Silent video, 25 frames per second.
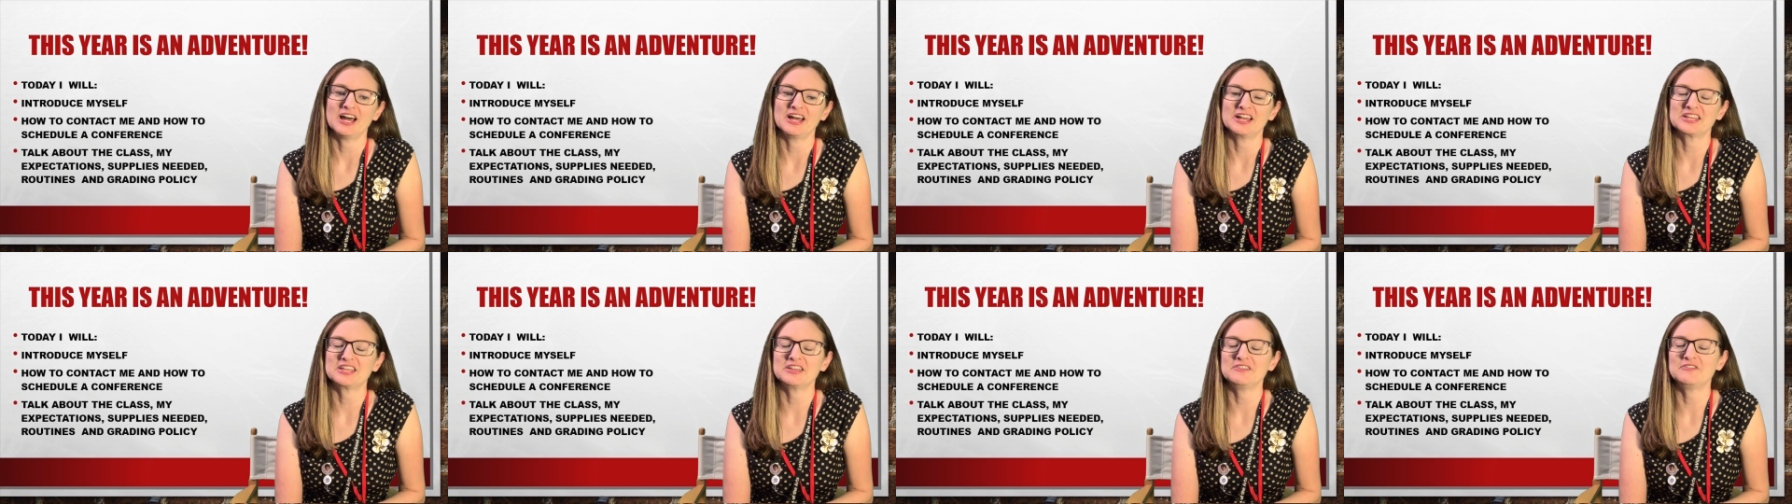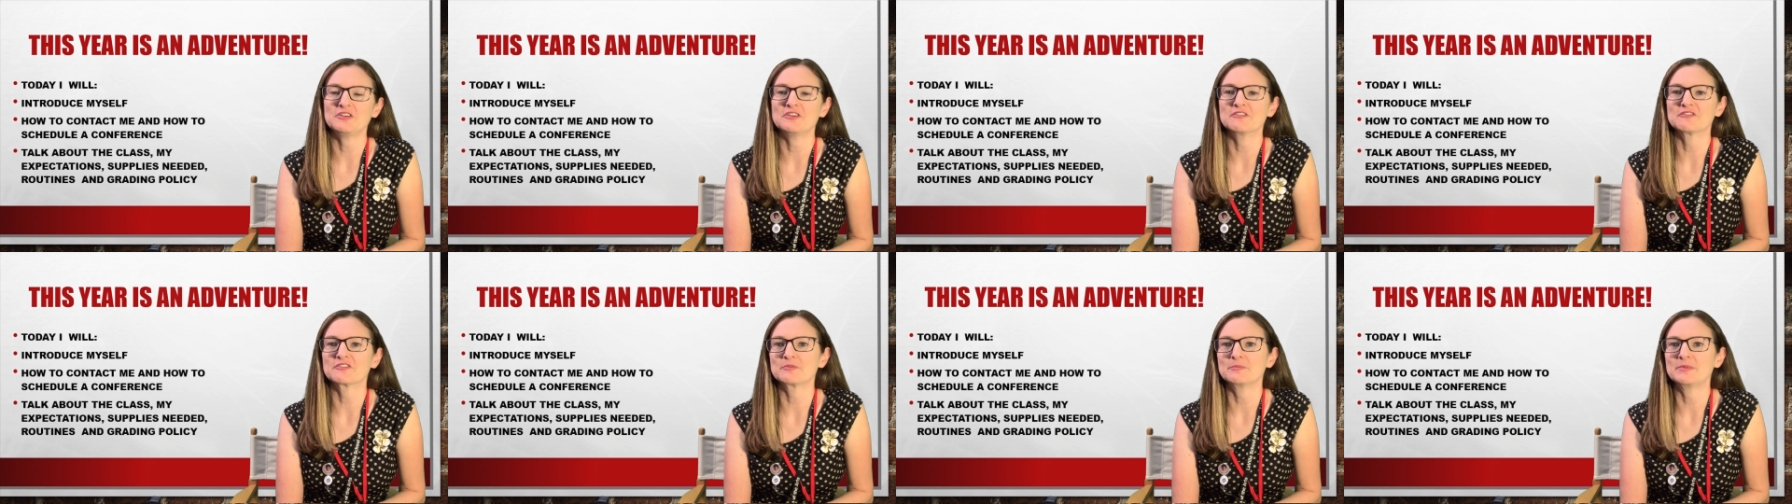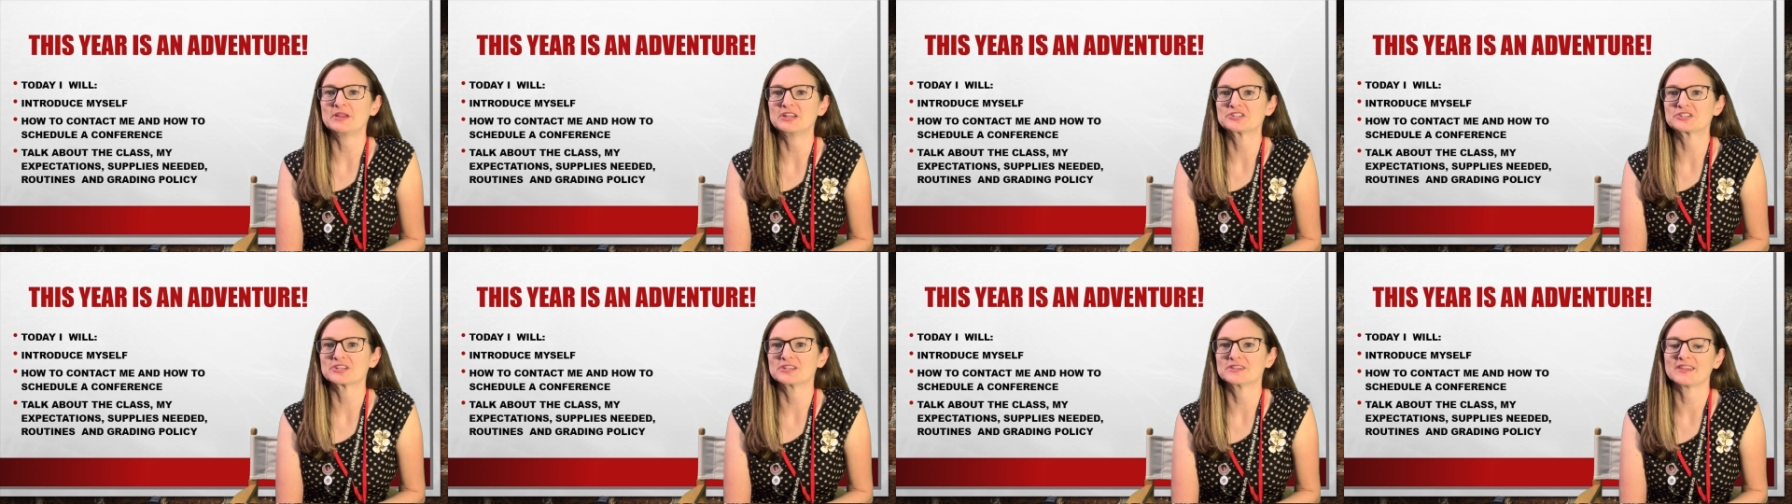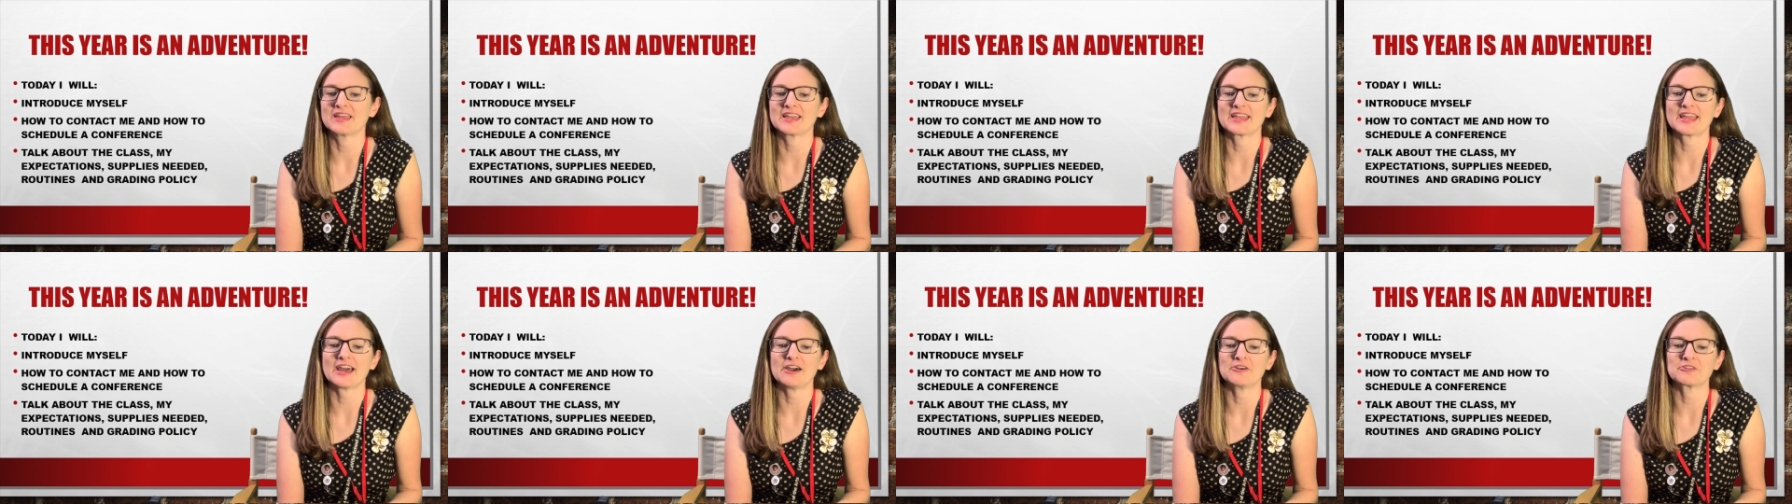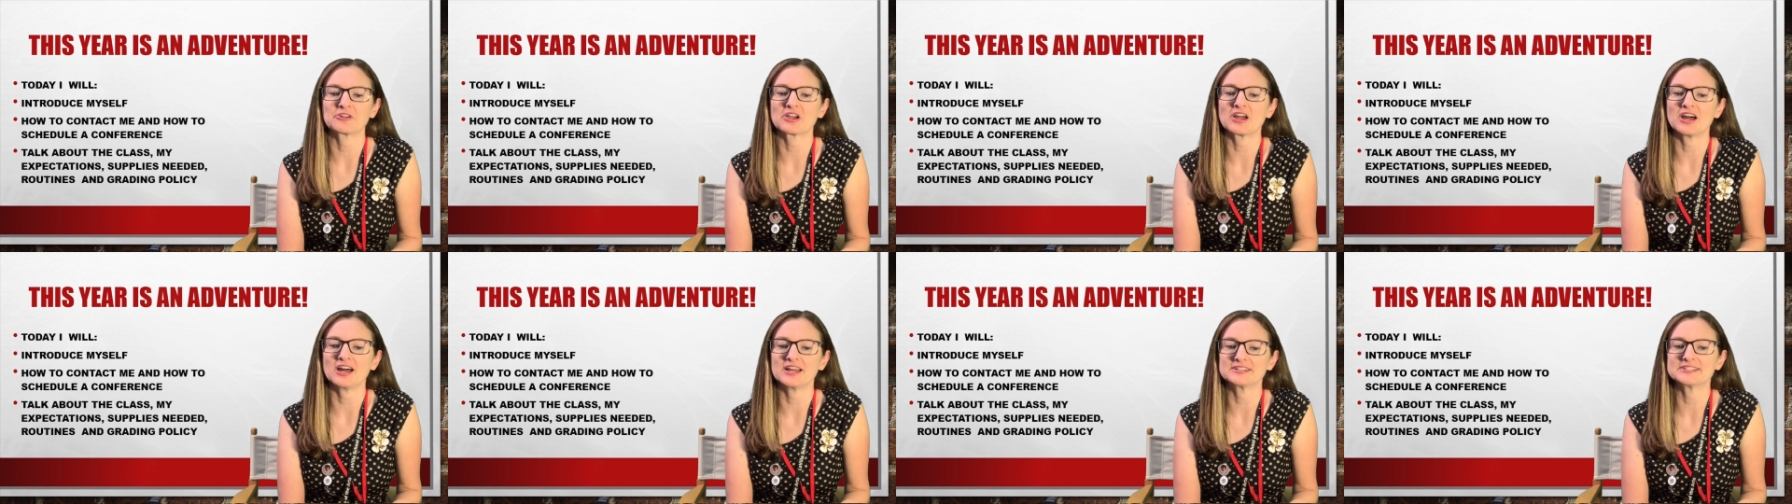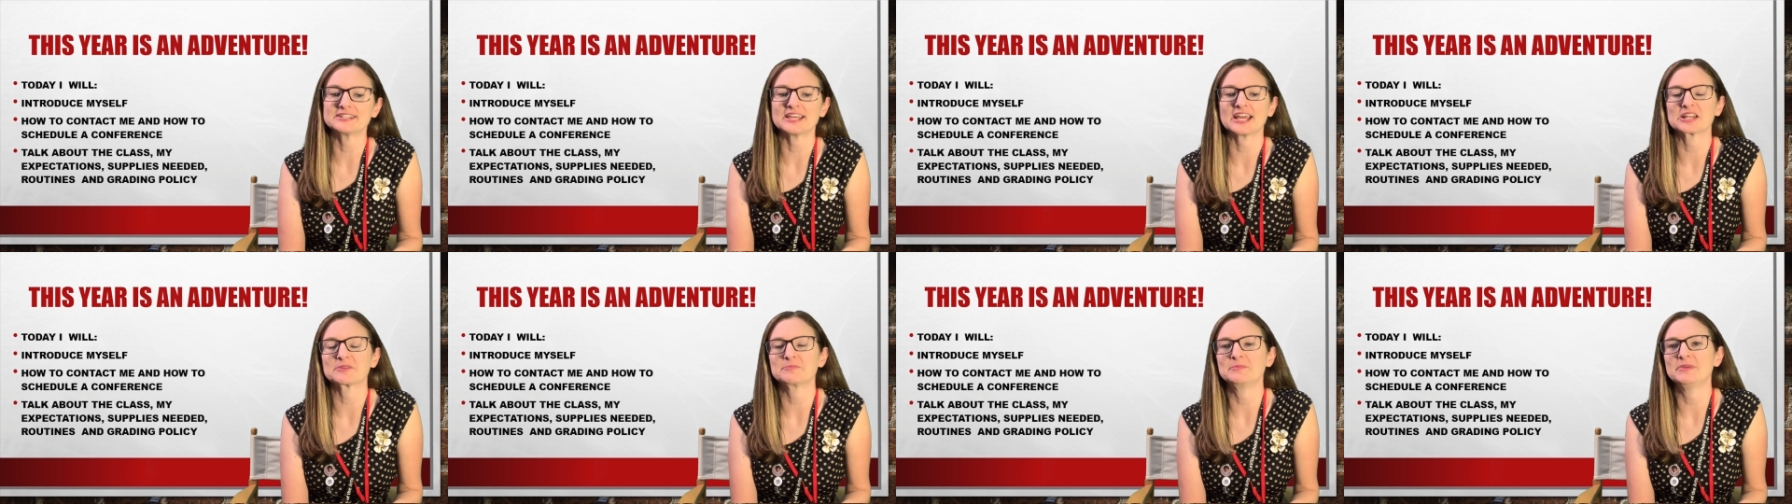give you information like how to
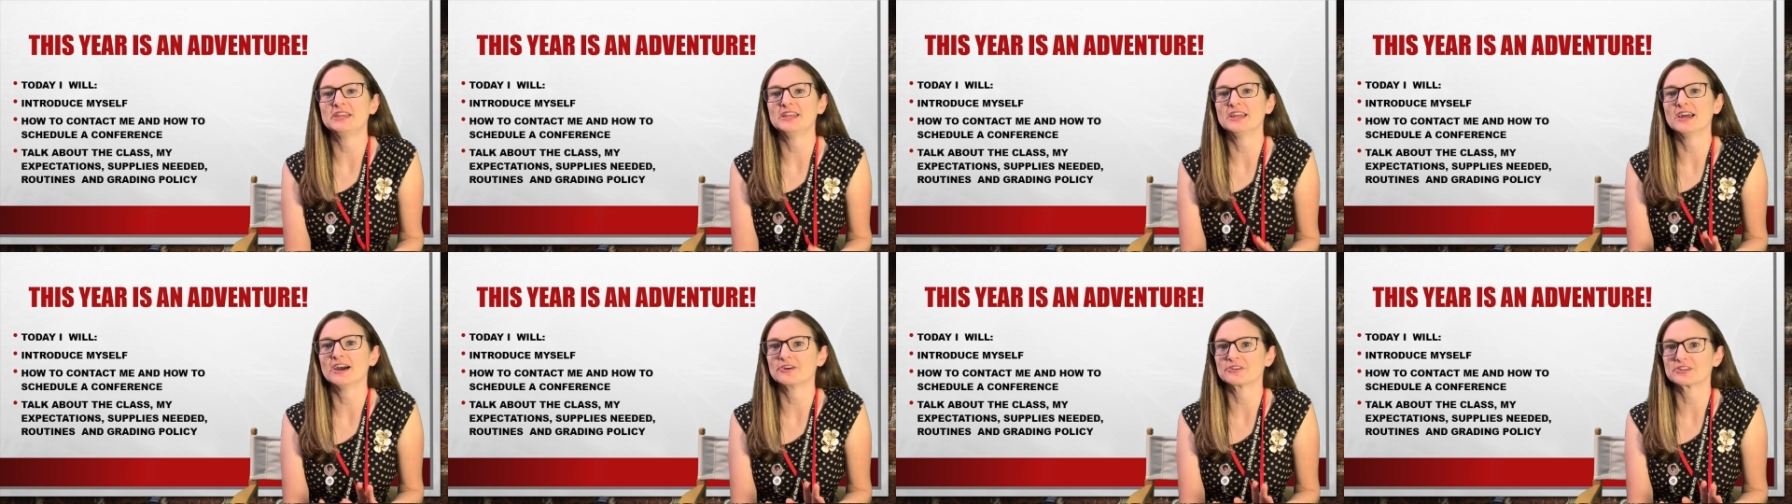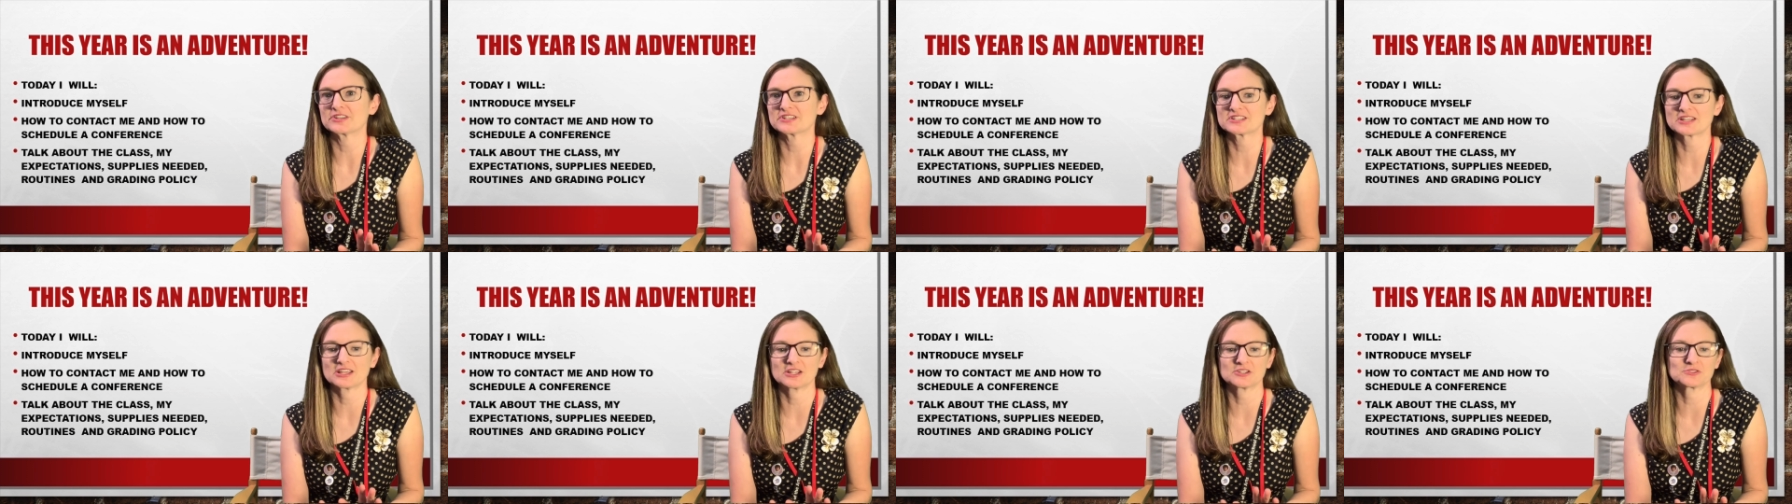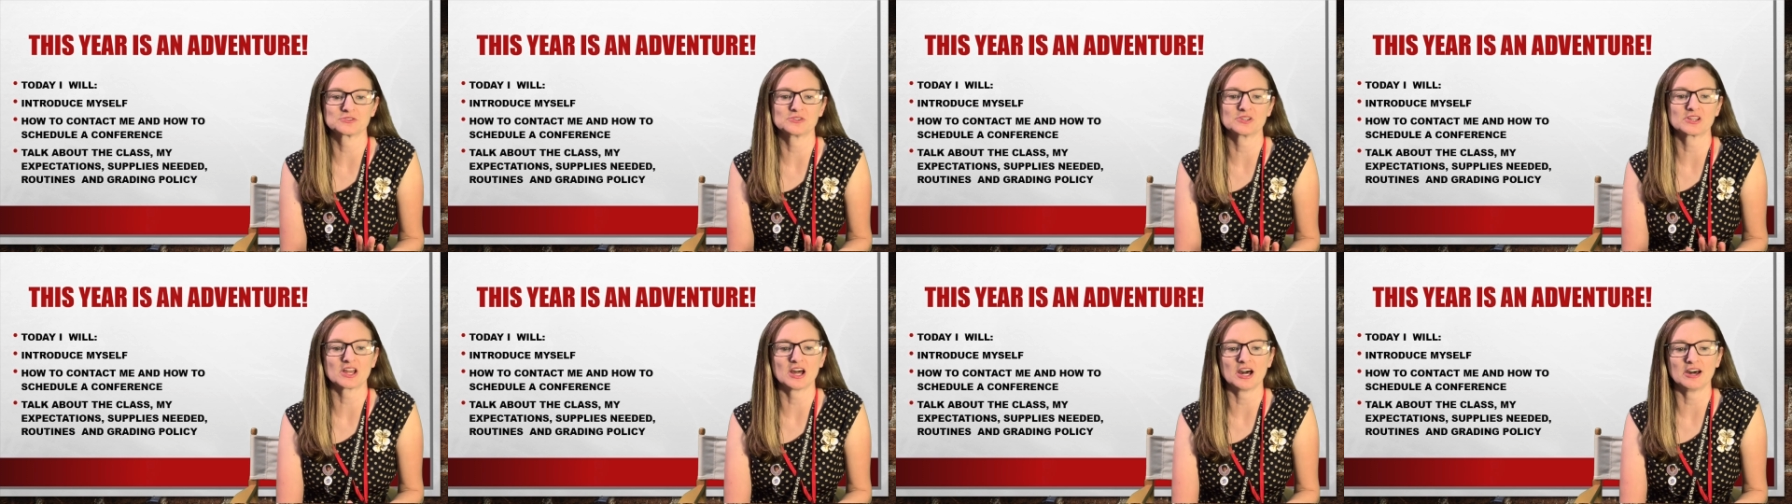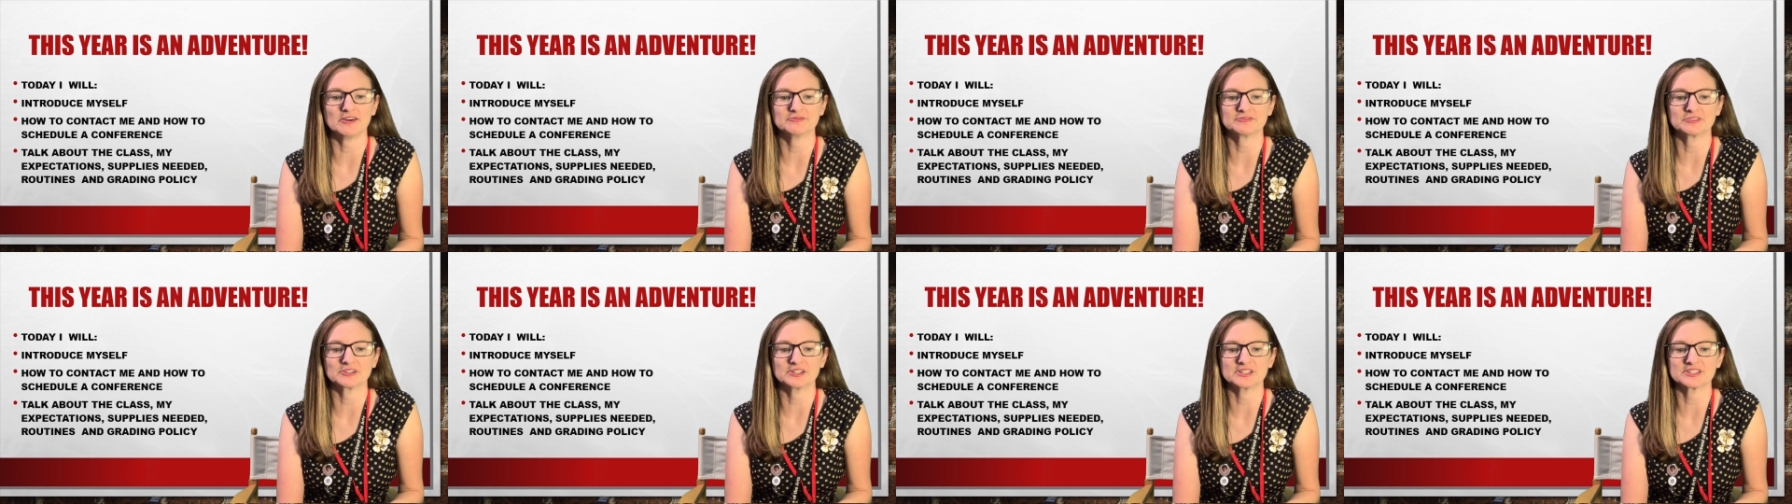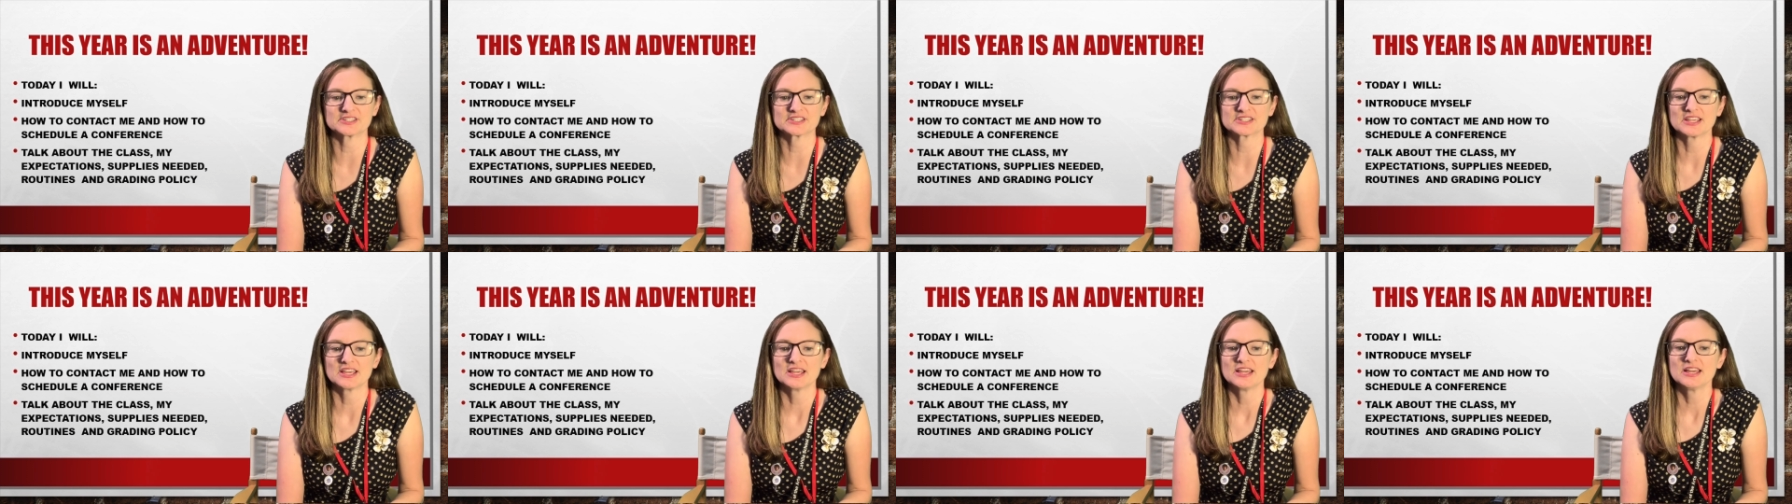contact me, how to schedule a conference,